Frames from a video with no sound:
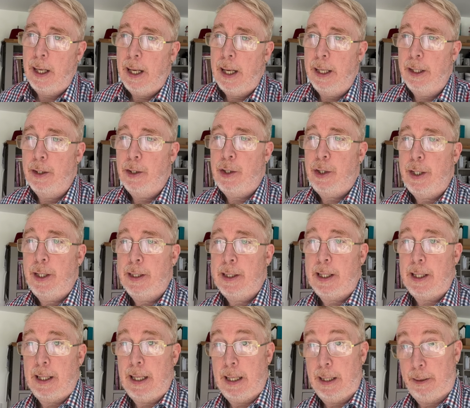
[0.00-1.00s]
and she's,
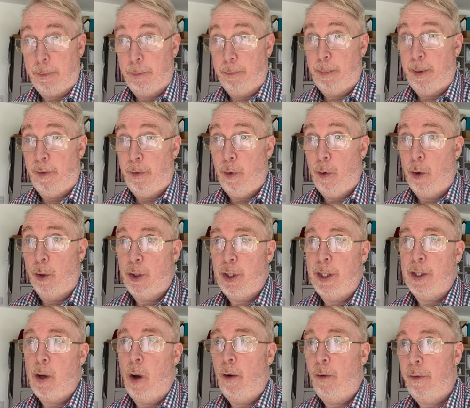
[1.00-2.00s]
like before,
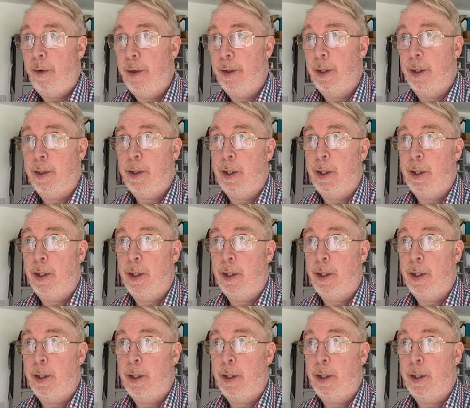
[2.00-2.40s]
she's offered